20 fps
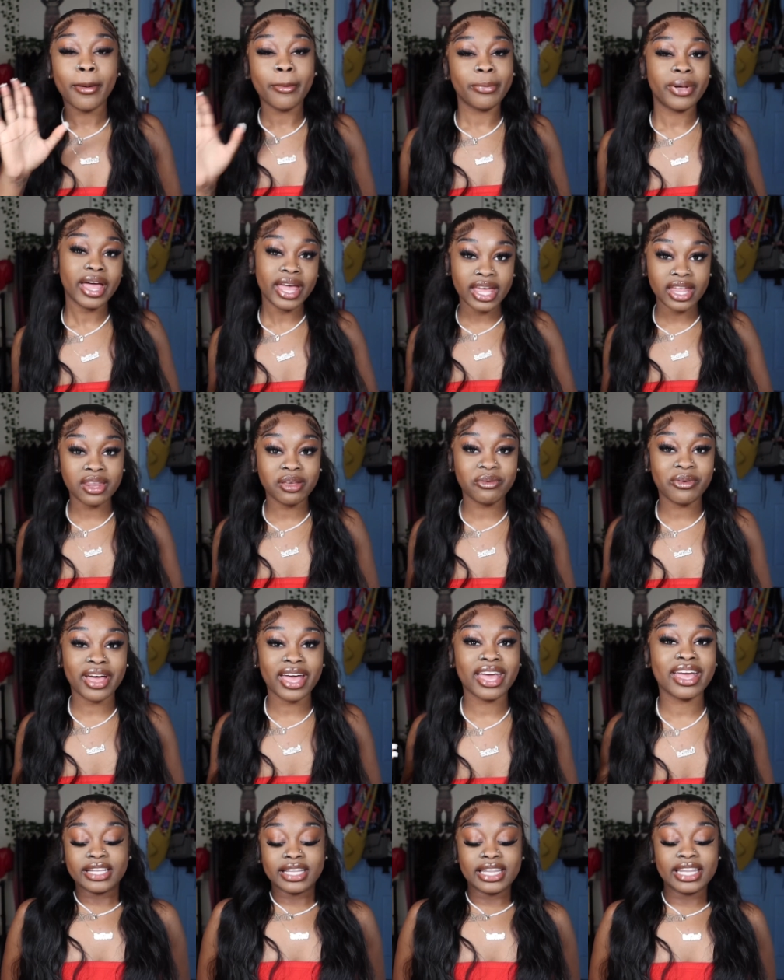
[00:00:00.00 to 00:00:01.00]
but
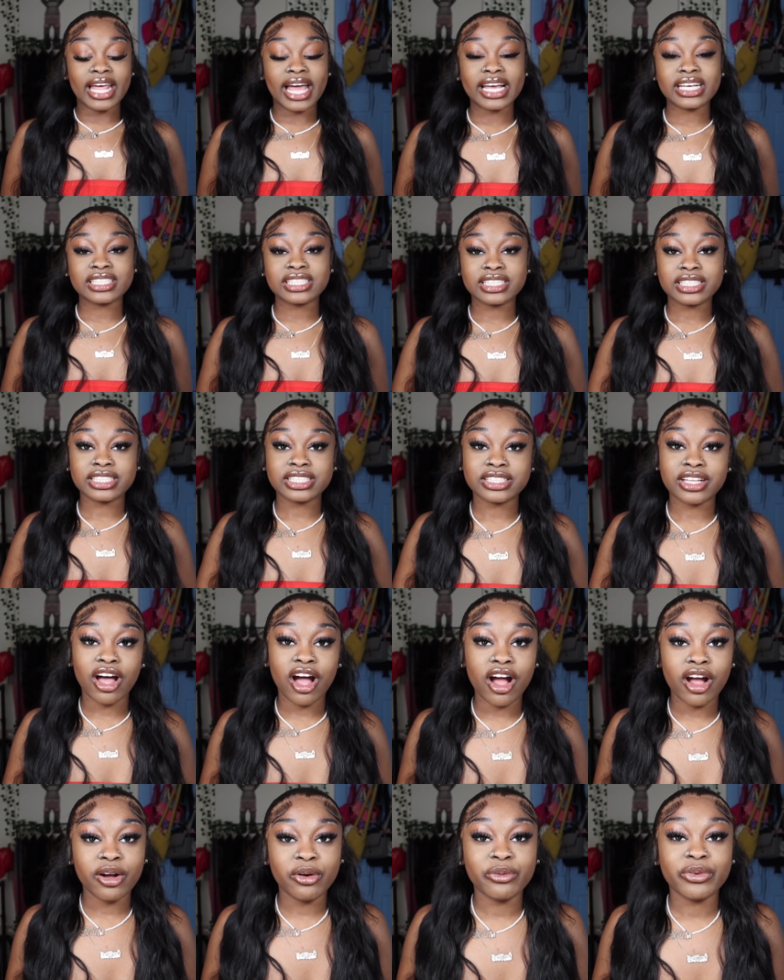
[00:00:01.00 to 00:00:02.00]
anyway let's
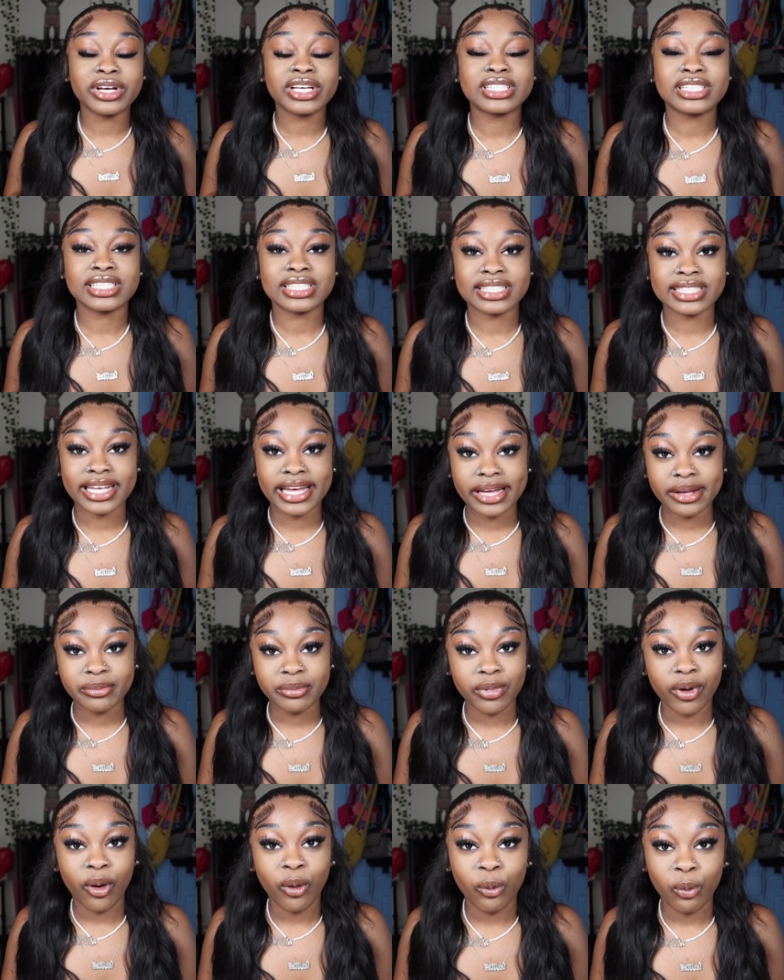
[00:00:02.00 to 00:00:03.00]
start with step
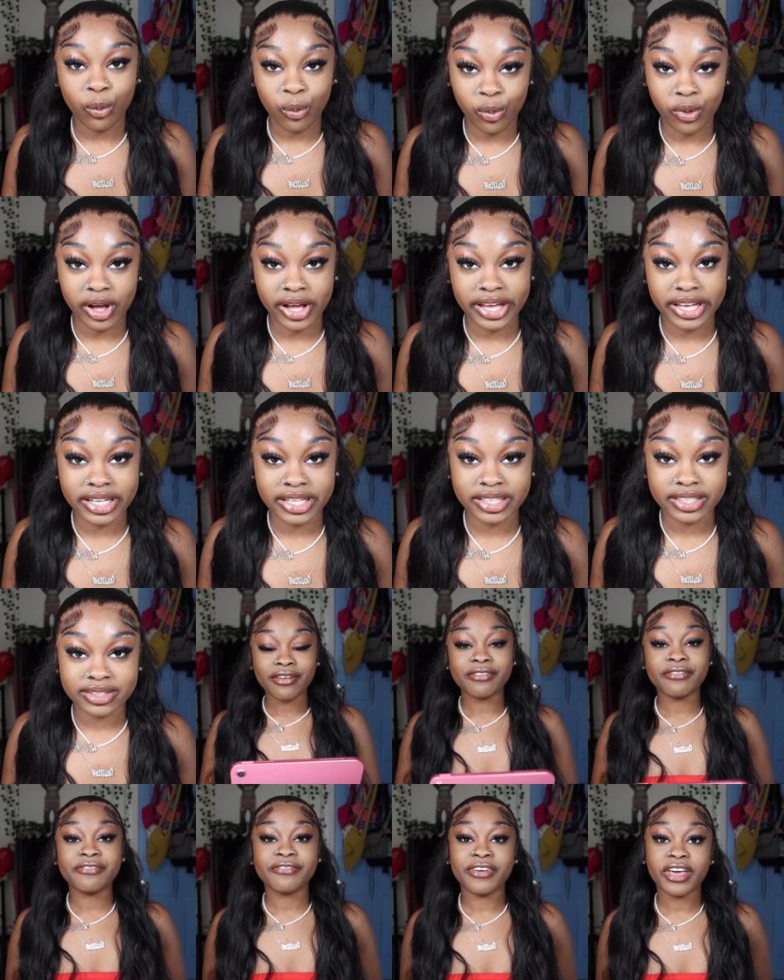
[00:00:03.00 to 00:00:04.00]
one
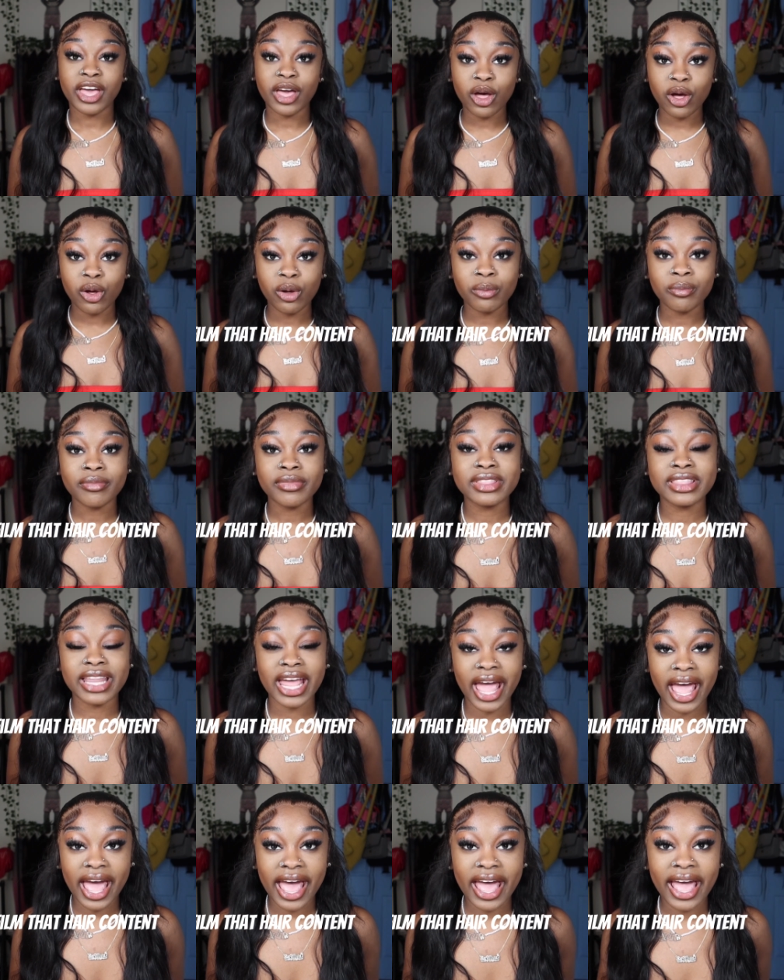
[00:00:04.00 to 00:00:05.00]
film
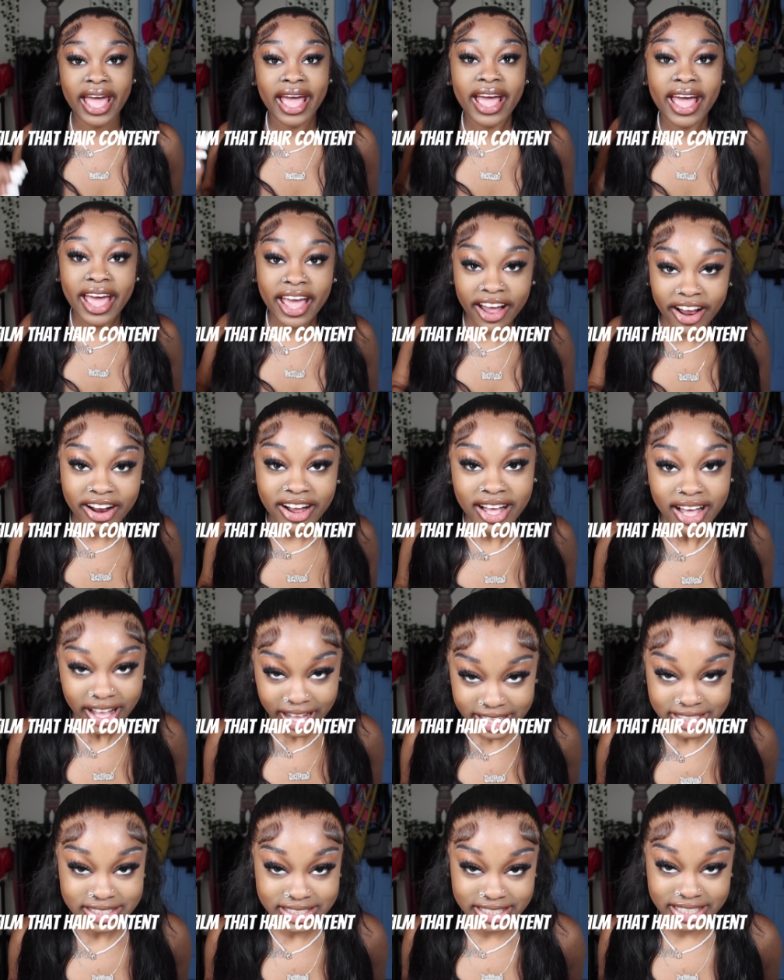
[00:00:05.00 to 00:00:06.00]
that hair
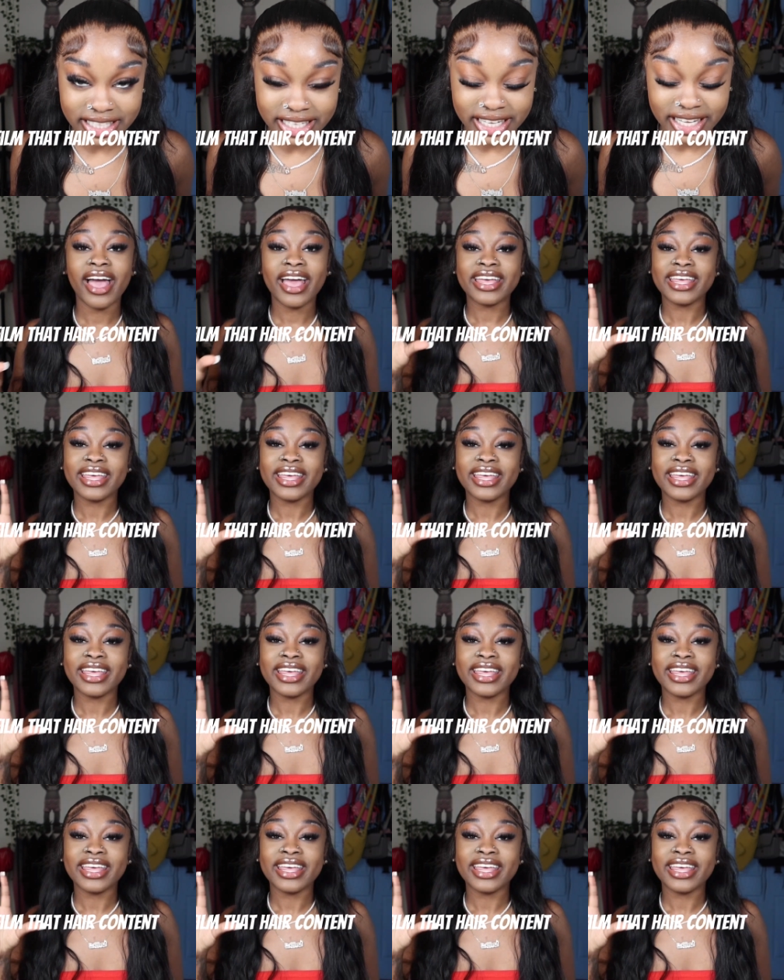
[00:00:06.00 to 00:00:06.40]
content.